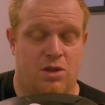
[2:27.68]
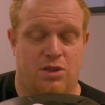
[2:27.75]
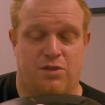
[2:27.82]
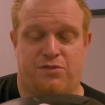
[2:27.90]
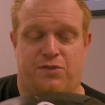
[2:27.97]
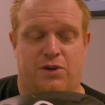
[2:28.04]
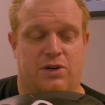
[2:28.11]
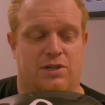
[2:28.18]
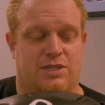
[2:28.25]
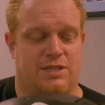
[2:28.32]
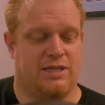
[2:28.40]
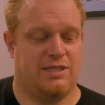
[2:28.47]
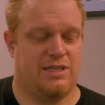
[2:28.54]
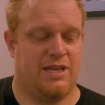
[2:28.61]
The
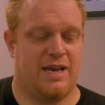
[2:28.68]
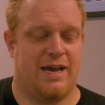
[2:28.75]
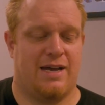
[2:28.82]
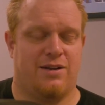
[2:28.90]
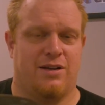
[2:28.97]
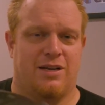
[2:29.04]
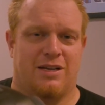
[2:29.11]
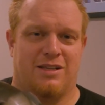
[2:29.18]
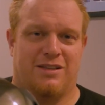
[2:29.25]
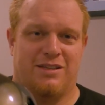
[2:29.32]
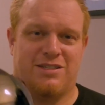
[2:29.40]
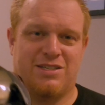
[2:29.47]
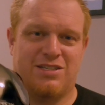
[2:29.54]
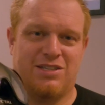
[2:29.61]
first is that
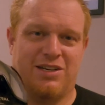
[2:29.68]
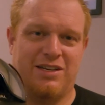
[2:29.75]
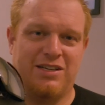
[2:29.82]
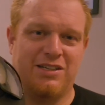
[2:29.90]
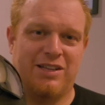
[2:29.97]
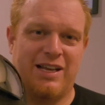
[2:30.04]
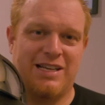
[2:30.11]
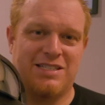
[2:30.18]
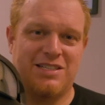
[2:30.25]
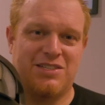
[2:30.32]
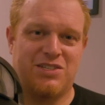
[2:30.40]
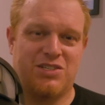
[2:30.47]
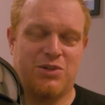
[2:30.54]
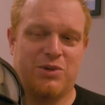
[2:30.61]
this
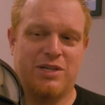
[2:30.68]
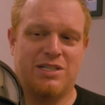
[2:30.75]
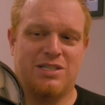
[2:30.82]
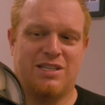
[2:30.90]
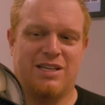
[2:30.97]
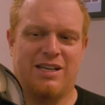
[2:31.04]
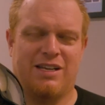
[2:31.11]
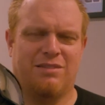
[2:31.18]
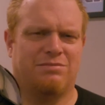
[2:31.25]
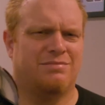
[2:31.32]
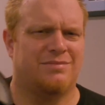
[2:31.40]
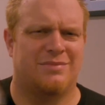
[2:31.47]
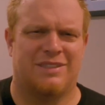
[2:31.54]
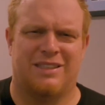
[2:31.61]
sunglasses storage thing
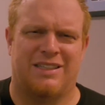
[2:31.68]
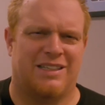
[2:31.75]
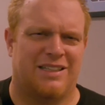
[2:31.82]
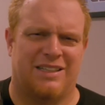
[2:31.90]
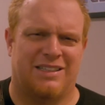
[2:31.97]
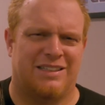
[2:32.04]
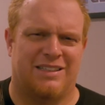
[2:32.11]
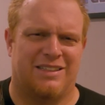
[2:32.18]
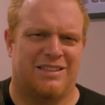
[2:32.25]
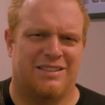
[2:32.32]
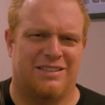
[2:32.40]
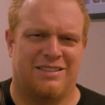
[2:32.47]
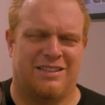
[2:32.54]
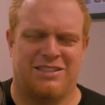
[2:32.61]

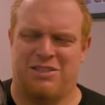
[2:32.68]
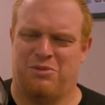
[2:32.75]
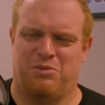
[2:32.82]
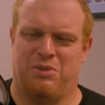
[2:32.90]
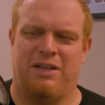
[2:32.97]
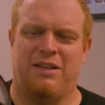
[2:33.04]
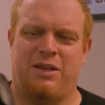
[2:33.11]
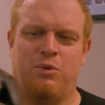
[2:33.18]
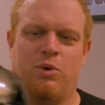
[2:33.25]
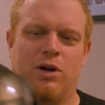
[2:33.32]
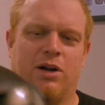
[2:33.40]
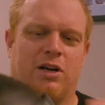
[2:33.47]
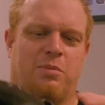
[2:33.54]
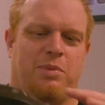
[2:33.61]
doesn't really
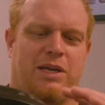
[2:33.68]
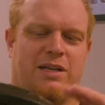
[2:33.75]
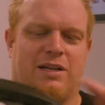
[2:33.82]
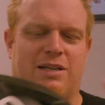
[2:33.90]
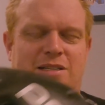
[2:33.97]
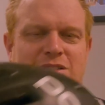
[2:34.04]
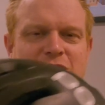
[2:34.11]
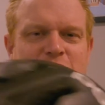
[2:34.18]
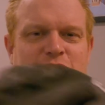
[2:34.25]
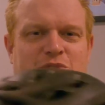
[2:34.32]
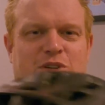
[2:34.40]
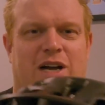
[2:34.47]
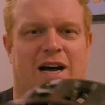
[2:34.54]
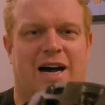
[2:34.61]
work because
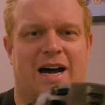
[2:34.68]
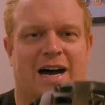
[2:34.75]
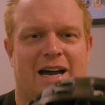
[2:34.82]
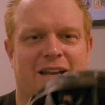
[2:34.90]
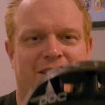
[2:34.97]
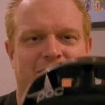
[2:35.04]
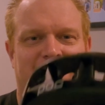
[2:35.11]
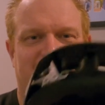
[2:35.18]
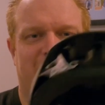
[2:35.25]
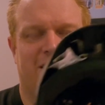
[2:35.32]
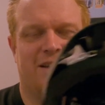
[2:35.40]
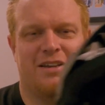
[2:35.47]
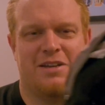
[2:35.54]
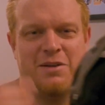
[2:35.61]
you've got
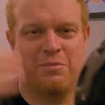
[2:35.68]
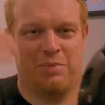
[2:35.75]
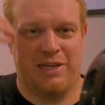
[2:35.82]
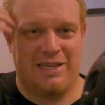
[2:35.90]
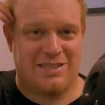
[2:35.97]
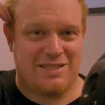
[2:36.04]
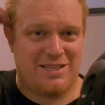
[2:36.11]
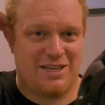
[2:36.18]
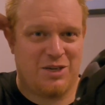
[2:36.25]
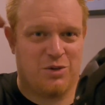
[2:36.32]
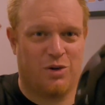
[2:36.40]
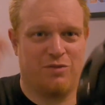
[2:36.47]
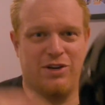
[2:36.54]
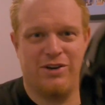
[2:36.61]
the pieces that
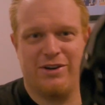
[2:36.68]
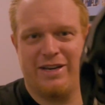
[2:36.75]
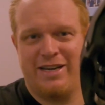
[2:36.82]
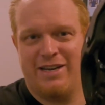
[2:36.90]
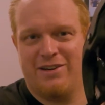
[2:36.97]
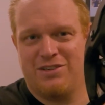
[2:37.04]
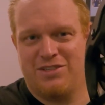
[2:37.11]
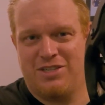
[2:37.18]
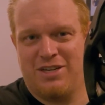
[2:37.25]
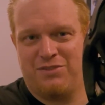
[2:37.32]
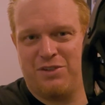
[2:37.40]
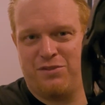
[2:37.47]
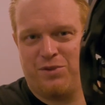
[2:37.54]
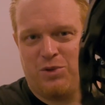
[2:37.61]
go over your ears. You
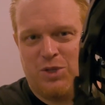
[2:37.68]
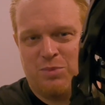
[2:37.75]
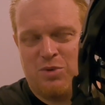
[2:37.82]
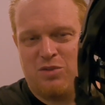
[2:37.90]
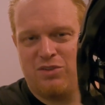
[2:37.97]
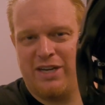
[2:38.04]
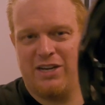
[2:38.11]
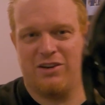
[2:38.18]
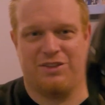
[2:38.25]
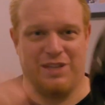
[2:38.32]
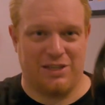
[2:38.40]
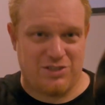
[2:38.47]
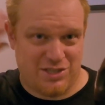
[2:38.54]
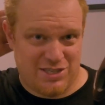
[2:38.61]
have to fold them over here and
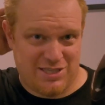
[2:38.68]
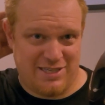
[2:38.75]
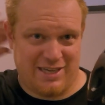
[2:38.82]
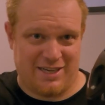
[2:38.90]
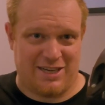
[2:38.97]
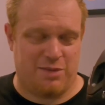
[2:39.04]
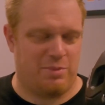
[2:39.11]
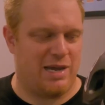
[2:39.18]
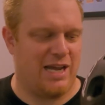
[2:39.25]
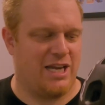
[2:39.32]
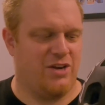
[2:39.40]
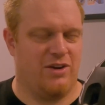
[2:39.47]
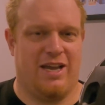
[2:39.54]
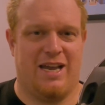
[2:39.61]
they just stick into the
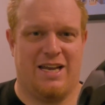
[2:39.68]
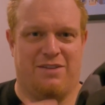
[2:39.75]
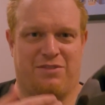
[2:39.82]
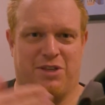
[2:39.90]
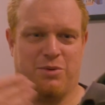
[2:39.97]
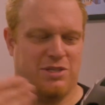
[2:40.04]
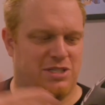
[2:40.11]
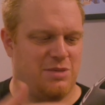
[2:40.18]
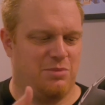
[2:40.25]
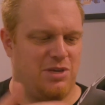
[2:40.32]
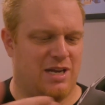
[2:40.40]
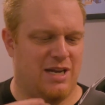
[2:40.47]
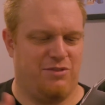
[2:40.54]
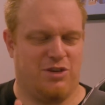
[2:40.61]
back of your head. If there was some
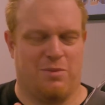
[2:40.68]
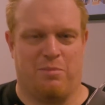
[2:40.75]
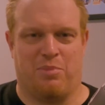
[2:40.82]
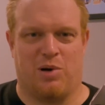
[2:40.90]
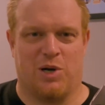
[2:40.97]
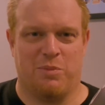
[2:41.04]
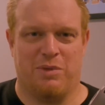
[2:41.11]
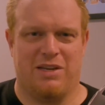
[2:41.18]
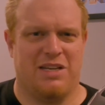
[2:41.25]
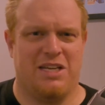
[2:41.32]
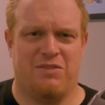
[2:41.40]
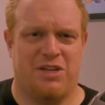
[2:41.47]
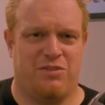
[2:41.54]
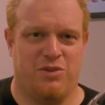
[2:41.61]
kind of compartment,
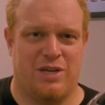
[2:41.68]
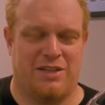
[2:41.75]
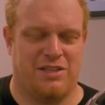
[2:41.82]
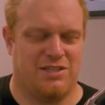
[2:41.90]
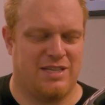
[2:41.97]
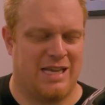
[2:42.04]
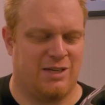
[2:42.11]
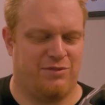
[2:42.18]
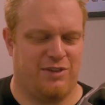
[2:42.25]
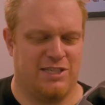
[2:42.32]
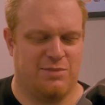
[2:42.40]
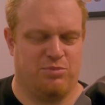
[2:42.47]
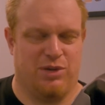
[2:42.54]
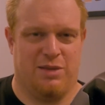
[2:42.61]
even if you had to
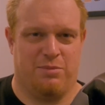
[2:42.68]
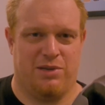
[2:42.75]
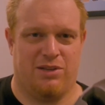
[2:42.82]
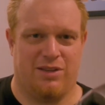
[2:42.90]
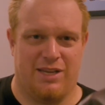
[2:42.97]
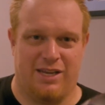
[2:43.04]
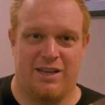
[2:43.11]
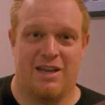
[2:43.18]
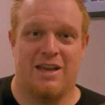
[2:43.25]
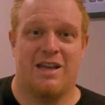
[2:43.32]
sacrifice breathability,